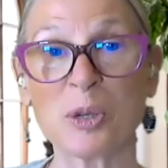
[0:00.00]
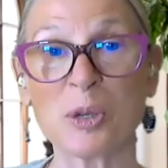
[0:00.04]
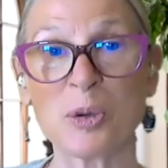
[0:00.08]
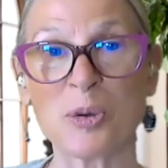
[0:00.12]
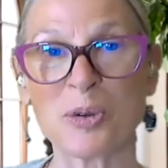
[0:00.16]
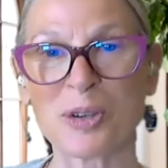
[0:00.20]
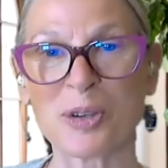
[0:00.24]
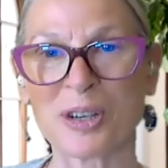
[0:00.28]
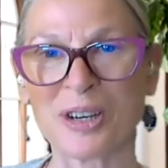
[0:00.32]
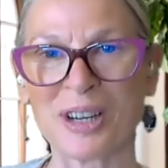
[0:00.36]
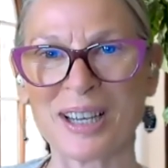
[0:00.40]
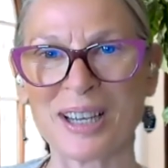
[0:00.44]

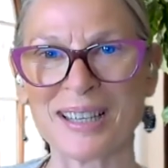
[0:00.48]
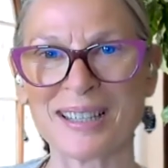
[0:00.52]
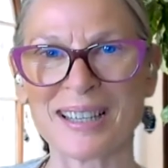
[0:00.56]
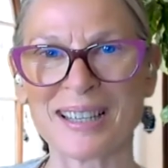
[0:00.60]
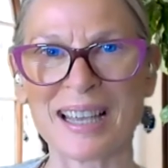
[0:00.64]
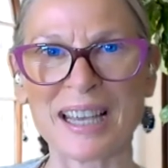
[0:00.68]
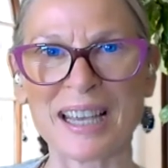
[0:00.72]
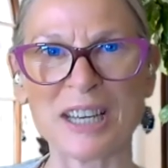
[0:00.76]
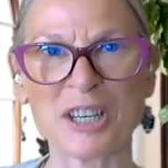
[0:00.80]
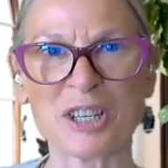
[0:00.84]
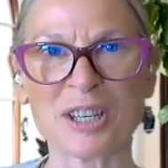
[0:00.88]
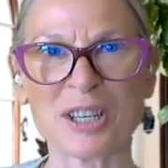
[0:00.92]

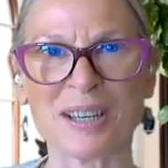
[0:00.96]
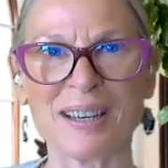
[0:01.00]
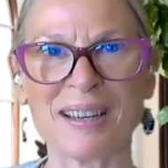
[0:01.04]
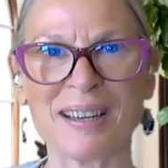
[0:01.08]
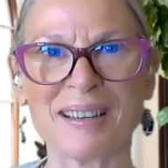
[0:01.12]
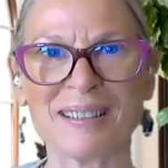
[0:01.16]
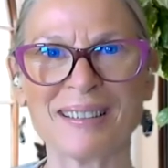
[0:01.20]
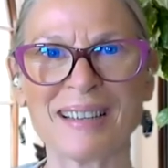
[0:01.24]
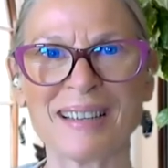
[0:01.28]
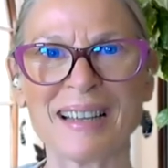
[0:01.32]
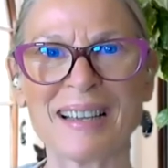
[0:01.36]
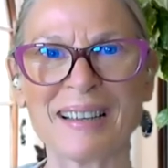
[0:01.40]

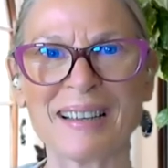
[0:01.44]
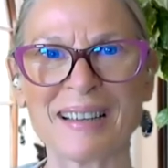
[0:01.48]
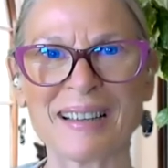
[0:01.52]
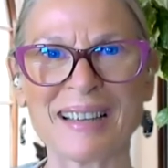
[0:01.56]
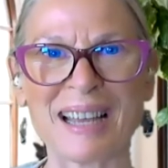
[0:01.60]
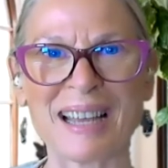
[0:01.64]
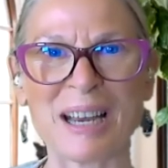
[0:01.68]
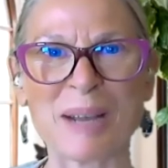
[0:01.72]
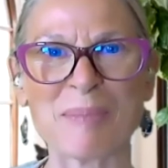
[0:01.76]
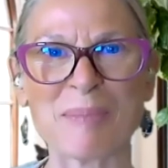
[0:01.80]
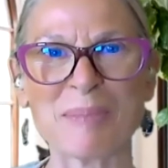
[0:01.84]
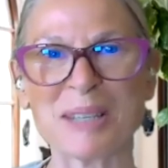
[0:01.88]
organization,
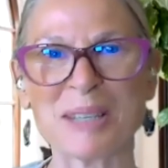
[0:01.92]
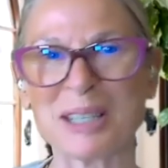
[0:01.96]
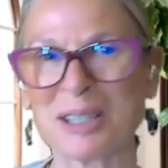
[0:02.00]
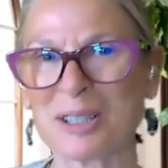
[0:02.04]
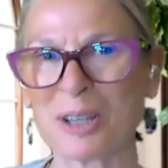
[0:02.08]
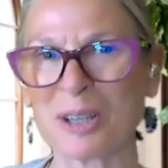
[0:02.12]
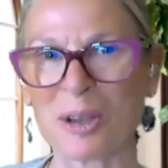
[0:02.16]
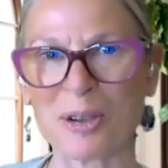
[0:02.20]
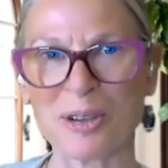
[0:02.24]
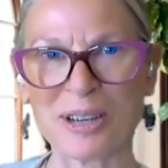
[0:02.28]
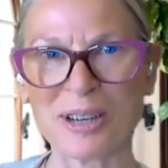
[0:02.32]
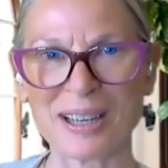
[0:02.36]
and I'm
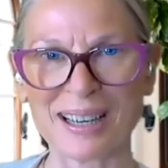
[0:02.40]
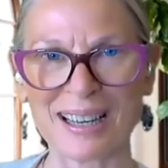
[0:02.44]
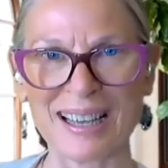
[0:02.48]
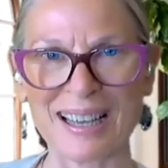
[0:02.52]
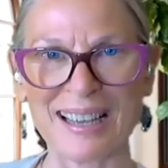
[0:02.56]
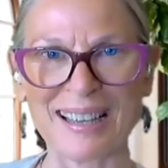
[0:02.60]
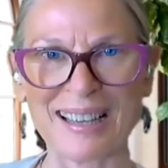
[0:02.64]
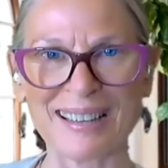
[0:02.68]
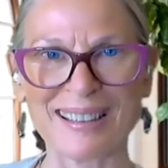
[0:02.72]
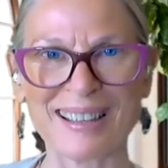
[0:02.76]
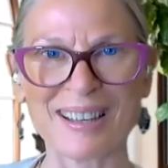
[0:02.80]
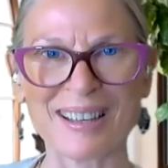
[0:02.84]
so
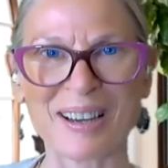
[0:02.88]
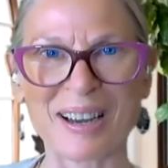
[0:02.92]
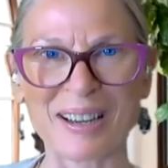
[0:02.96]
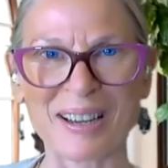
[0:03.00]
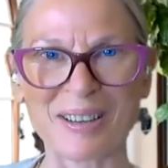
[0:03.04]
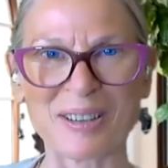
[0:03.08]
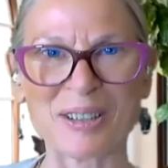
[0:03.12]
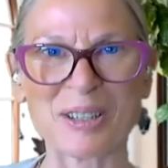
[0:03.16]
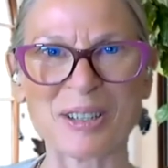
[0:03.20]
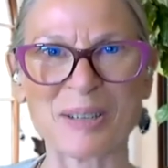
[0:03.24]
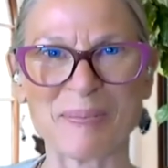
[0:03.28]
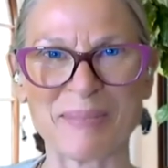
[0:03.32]
glad that I
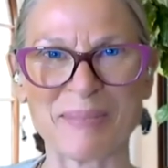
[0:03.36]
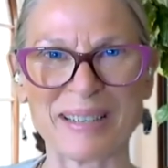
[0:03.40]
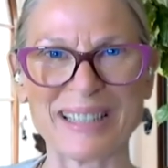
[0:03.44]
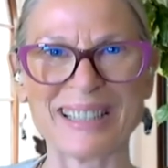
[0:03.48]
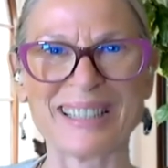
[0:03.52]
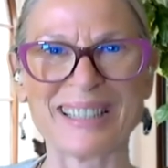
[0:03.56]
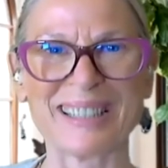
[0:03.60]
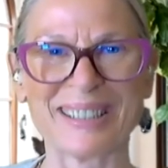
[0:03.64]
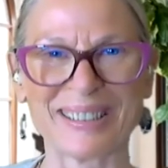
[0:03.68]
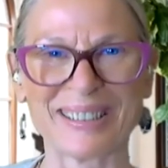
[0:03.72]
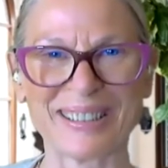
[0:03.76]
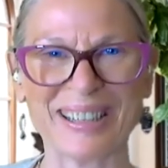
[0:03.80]
got to
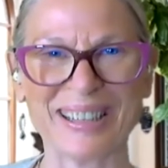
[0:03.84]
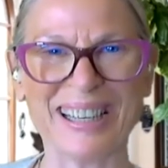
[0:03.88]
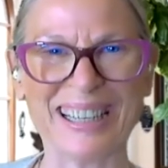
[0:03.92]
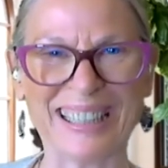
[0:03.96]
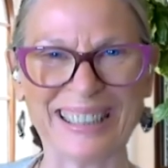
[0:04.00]
meet you.